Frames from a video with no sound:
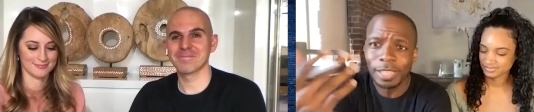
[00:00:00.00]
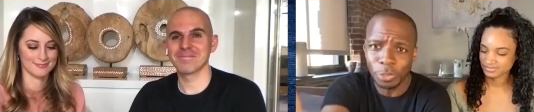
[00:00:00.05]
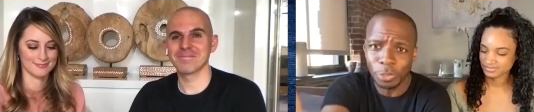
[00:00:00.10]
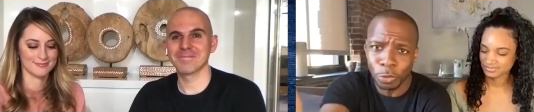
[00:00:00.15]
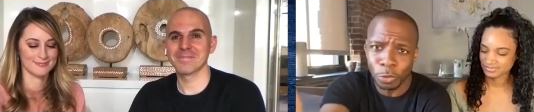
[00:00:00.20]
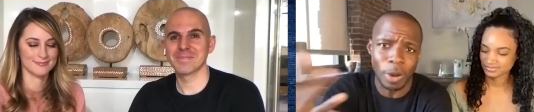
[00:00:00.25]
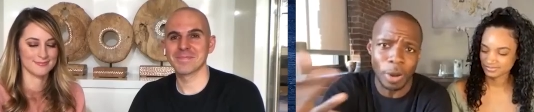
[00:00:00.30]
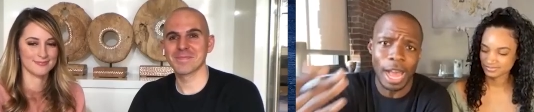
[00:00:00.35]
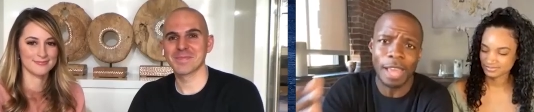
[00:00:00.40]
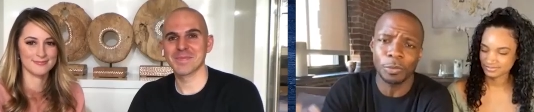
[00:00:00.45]
Speaker 1: you,
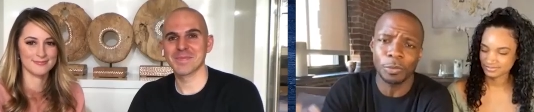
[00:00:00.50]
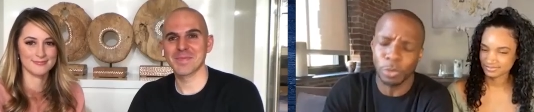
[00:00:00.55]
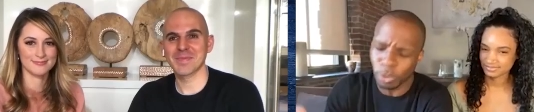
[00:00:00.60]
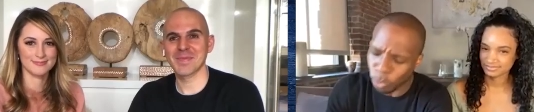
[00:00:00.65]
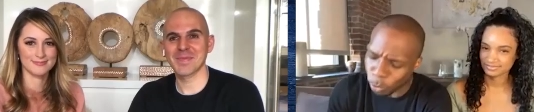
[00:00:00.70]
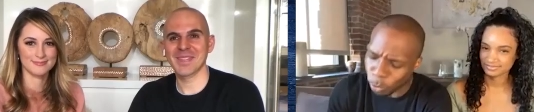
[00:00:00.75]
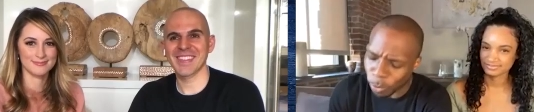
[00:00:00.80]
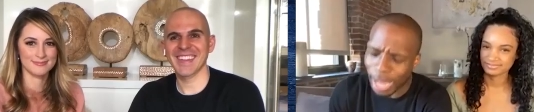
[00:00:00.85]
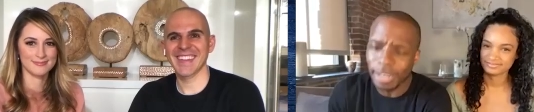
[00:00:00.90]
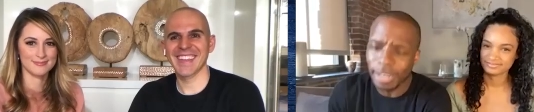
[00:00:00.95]
Ryan, we will
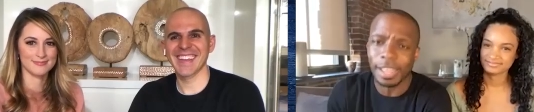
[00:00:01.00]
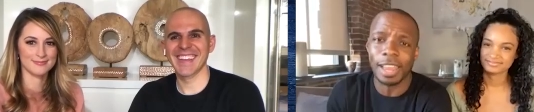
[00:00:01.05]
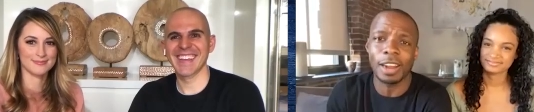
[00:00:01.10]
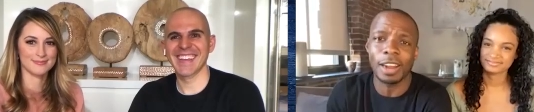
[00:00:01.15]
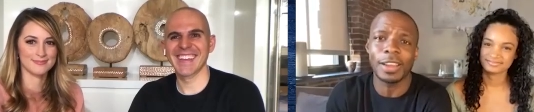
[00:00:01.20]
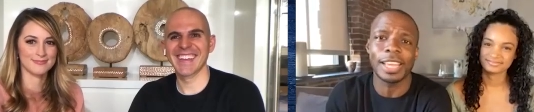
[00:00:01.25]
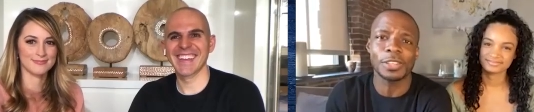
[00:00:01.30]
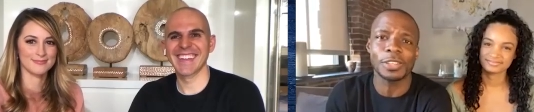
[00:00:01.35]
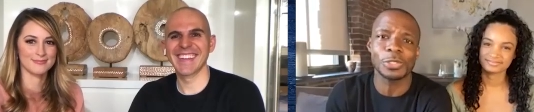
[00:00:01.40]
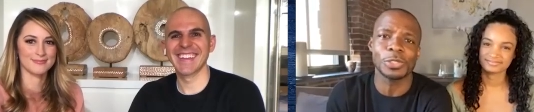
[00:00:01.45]
write down our
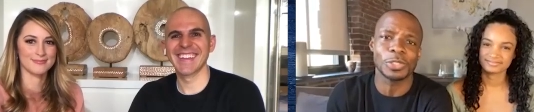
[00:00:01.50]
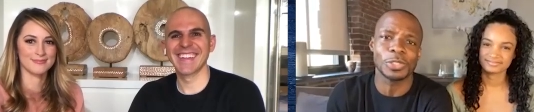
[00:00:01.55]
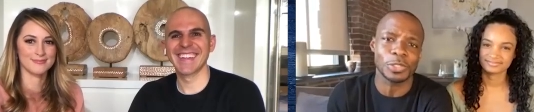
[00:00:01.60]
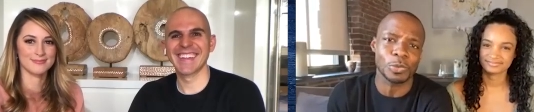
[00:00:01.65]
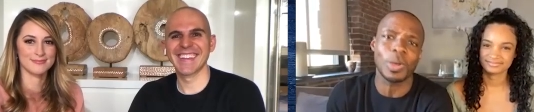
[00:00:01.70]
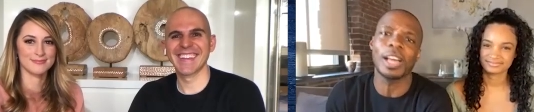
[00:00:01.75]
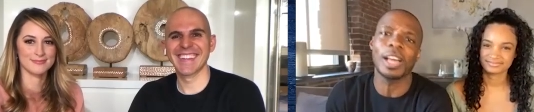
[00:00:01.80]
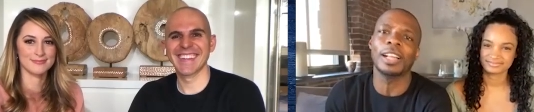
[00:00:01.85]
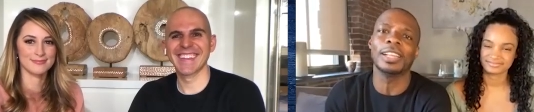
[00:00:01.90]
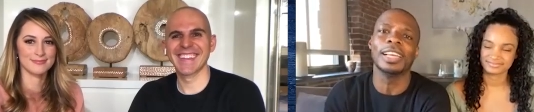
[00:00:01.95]
answers as
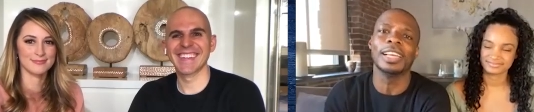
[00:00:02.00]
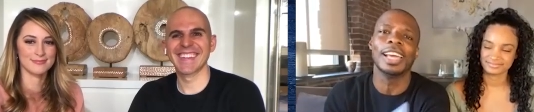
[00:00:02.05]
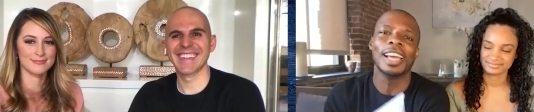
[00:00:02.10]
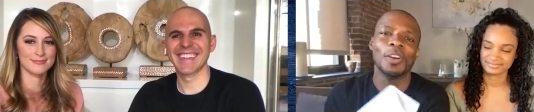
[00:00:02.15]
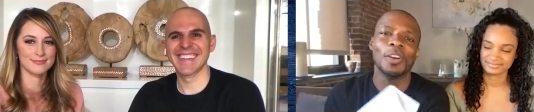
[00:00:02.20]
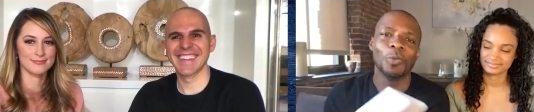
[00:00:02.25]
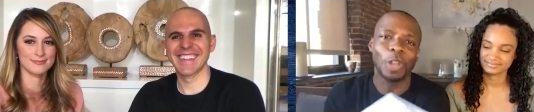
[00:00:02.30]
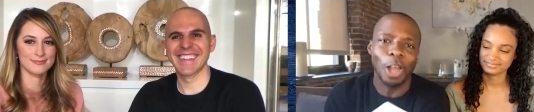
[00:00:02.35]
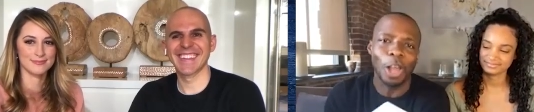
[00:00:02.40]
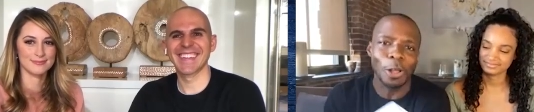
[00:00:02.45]
well.
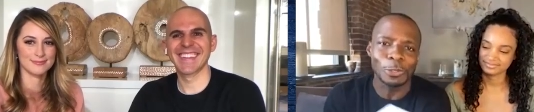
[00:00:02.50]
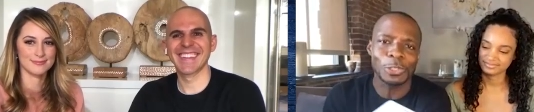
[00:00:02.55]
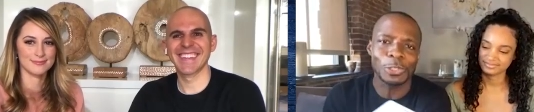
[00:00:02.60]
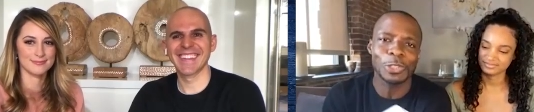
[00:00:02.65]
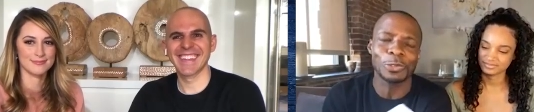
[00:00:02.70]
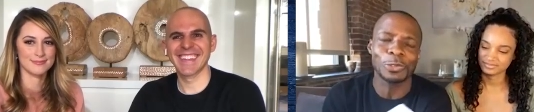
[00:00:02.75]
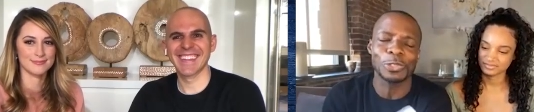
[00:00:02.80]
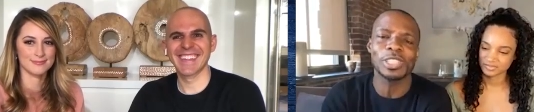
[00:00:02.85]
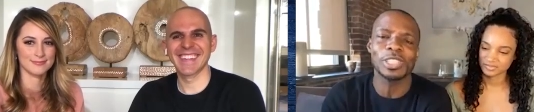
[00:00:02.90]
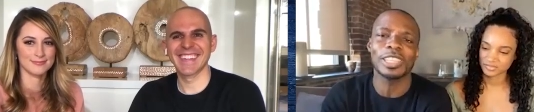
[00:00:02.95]
We'll also
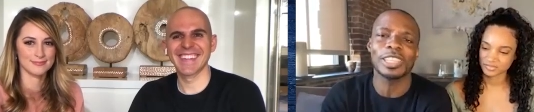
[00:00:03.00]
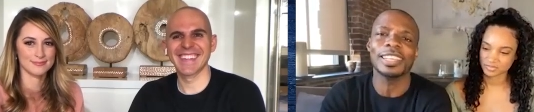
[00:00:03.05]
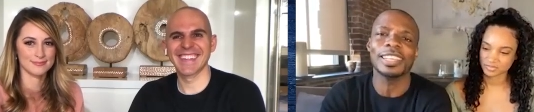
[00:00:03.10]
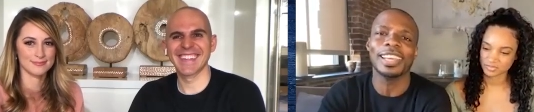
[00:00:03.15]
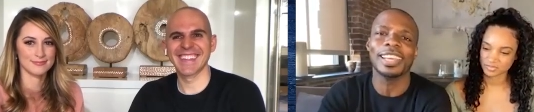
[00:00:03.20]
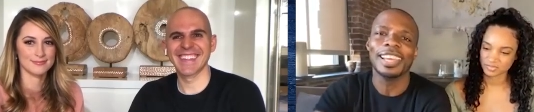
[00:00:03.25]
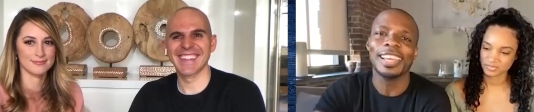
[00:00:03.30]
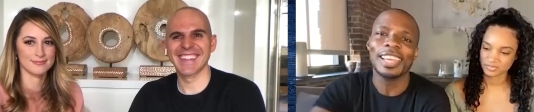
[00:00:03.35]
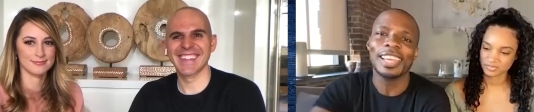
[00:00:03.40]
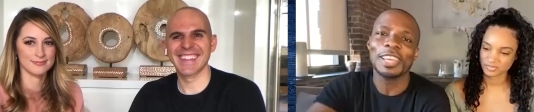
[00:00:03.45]
see
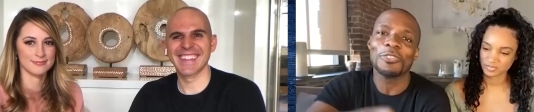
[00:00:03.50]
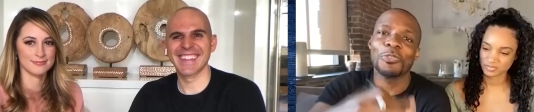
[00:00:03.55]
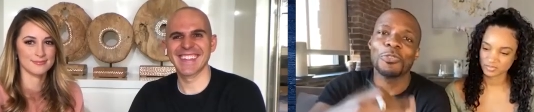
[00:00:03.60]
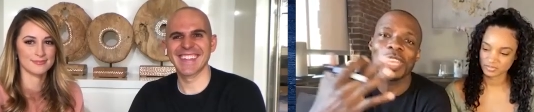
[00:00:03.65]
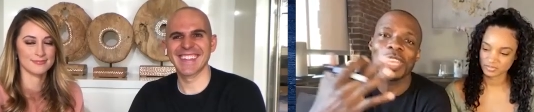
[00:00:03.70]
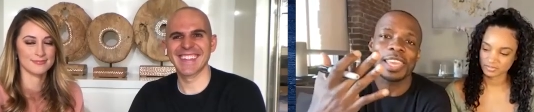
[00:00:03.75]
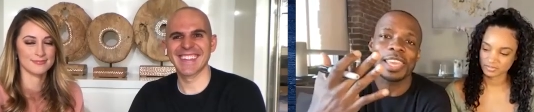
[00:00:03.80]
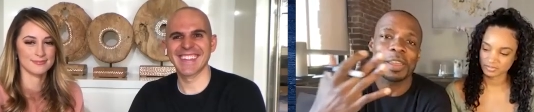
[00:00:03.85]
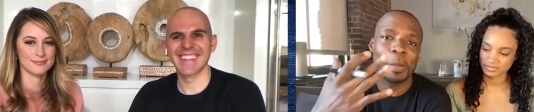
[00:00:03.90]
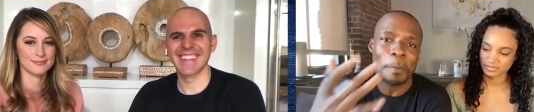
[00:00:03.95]
if we
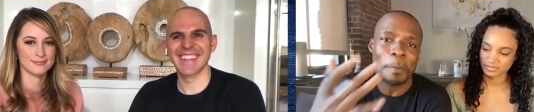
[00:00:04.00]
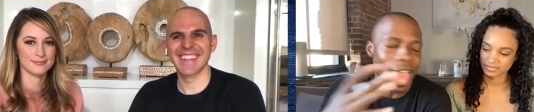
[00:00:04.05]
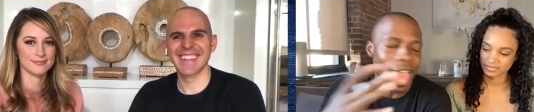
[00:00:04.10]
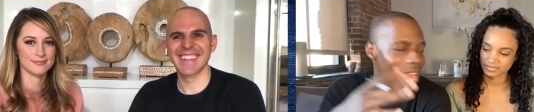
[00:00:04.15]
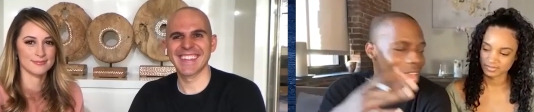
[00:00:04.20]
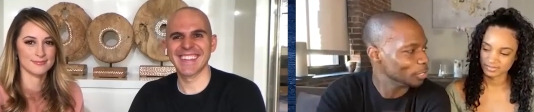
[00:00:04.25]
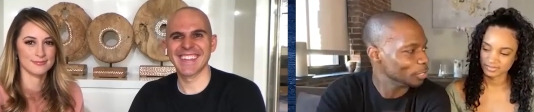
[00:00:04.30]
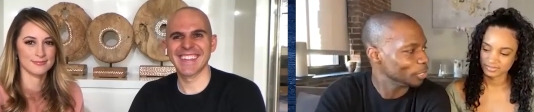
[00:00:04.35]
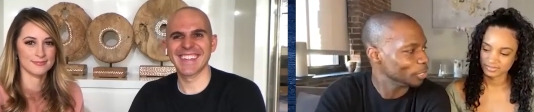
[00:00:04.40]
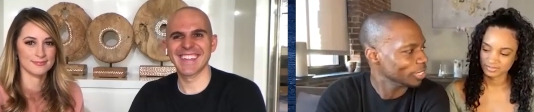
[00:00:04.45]
get a
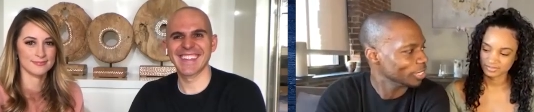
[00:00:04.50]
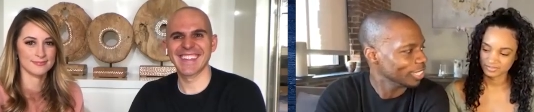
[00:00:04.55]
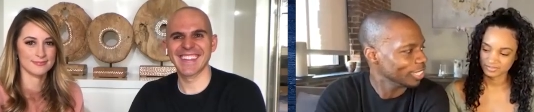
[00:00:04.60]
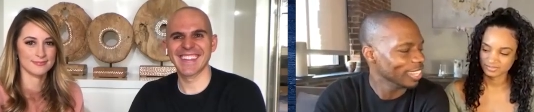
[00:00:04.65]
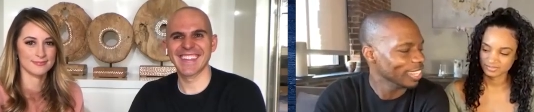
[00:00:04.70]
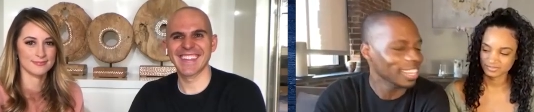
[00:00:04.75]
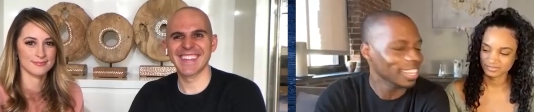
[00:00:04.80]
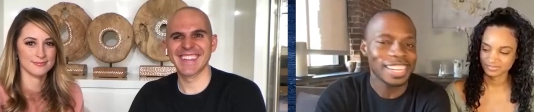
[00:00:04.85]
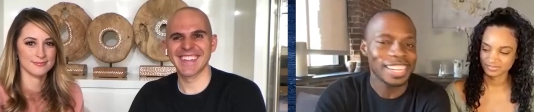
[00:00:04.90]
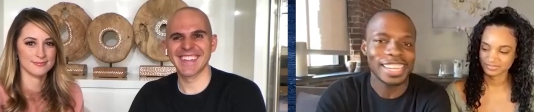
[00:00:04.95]
match,
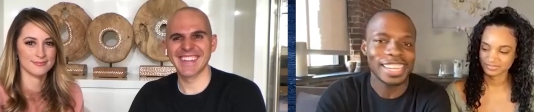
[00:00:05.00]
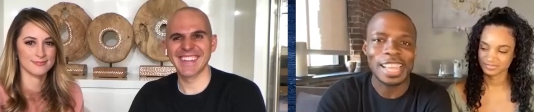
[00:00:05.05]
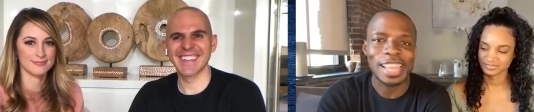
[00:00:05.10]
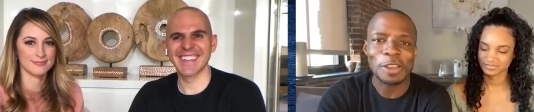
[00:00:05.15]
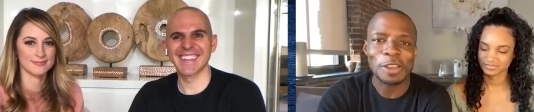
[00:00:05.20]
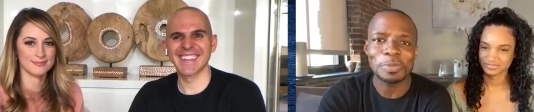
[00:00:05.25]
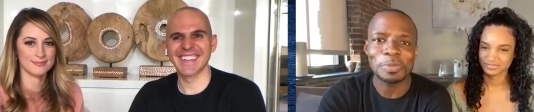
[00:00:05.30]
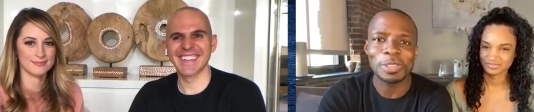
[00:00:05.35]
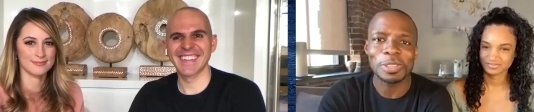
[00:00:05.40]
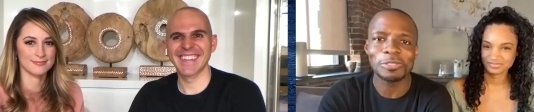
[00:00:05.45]
and
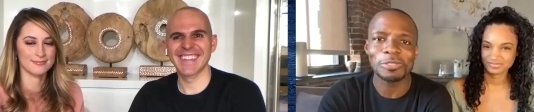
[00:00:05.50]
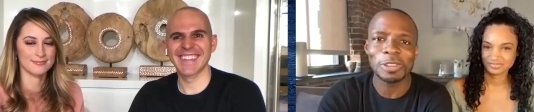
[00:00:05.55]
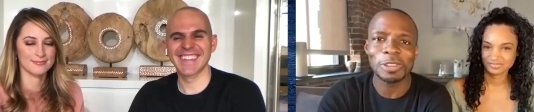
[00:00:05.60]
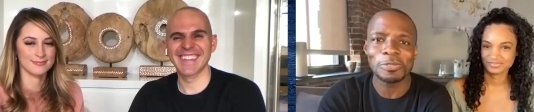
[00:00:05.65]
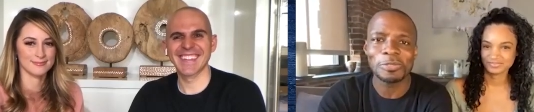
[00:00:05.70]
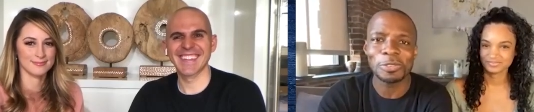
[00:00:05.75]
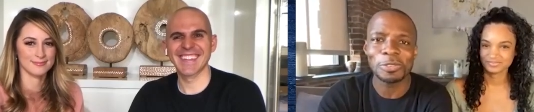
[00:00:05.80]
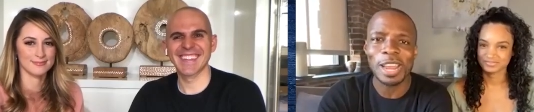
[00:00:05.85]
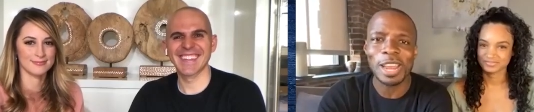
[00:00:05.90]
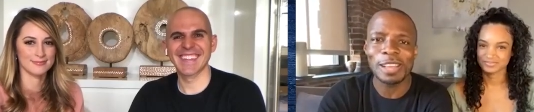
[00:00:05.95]
that'll be the flow
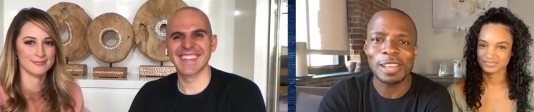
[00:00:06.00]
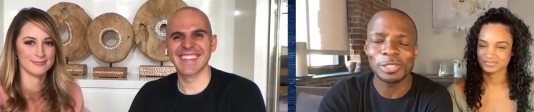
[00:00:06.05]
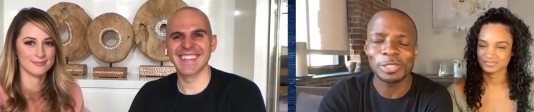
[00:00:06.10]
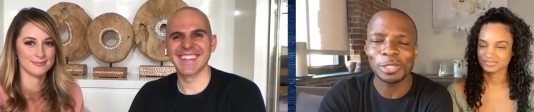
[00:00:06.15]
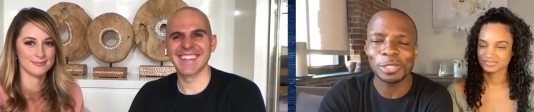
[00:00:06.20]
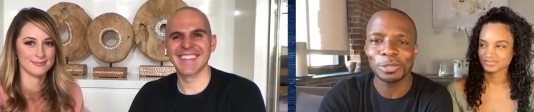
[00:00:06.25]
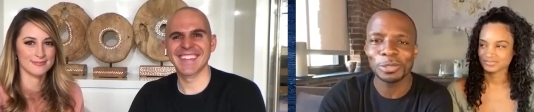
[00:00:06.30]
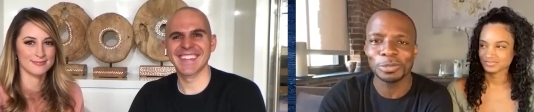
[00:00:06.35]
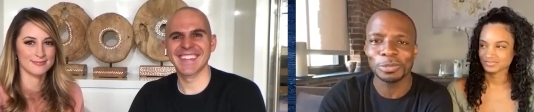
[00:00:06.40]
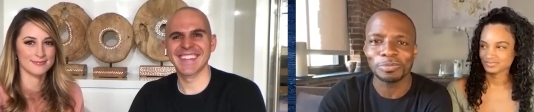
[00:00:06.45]
for round
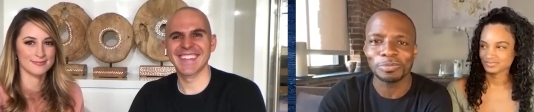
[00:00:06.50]
two.